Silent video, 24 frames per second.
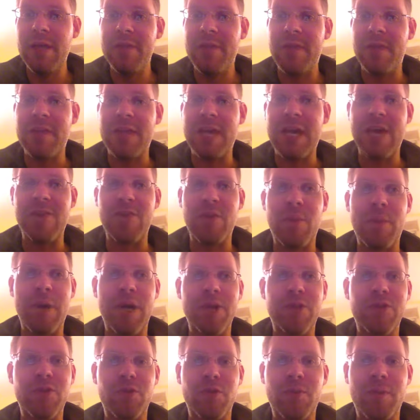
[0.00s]
then they have a
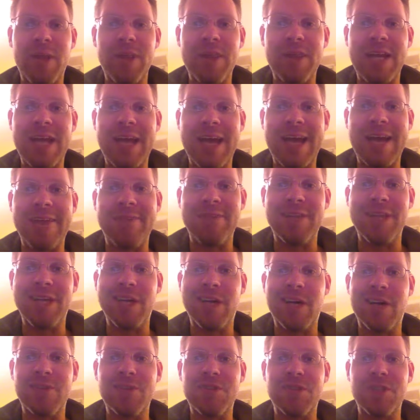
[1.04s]
month or a month and a half
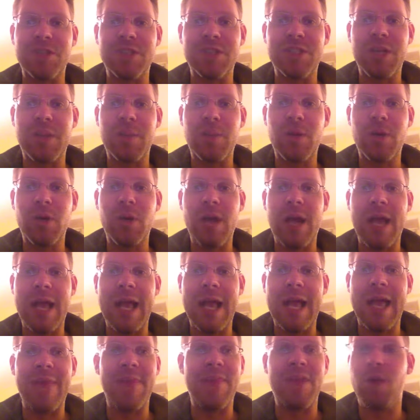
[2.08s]
layoff till summer
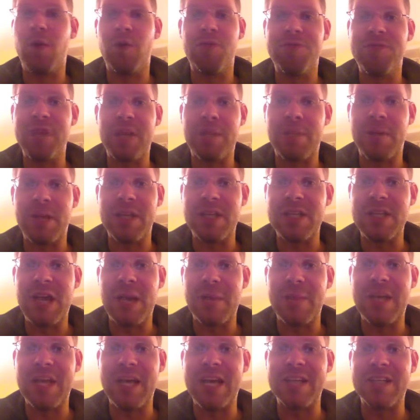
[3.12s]
and they don't fit by the
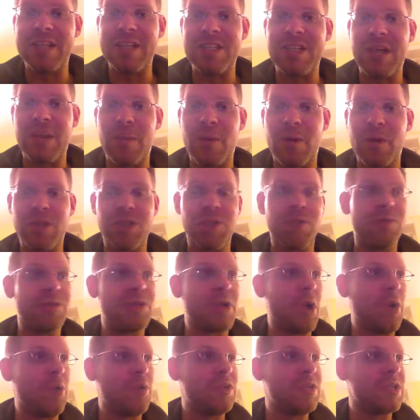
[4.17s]
time they get to summer so
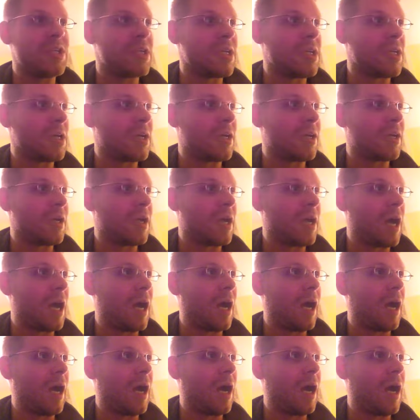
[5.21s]
don't uh,
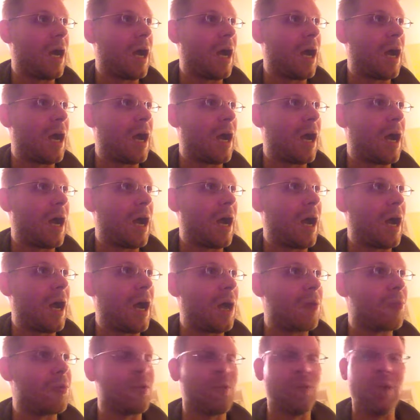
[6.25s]

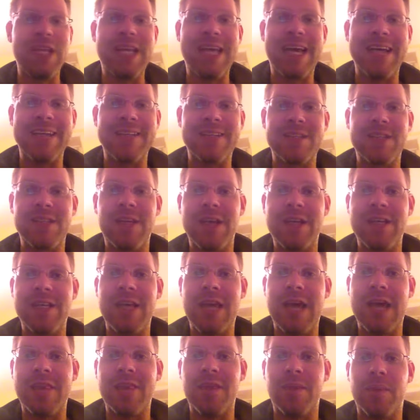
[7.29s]
I, I, would really hesitate to
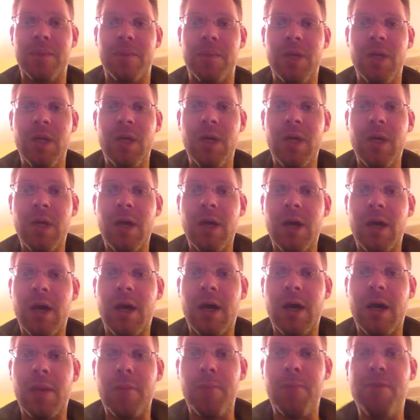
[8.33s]
get them
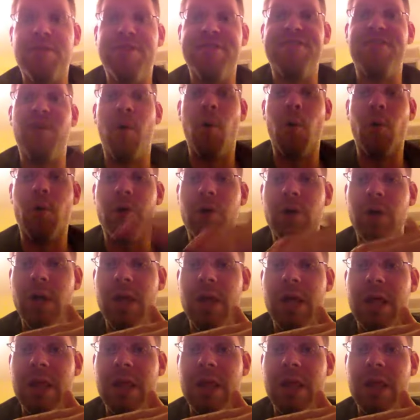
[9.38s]
uh, before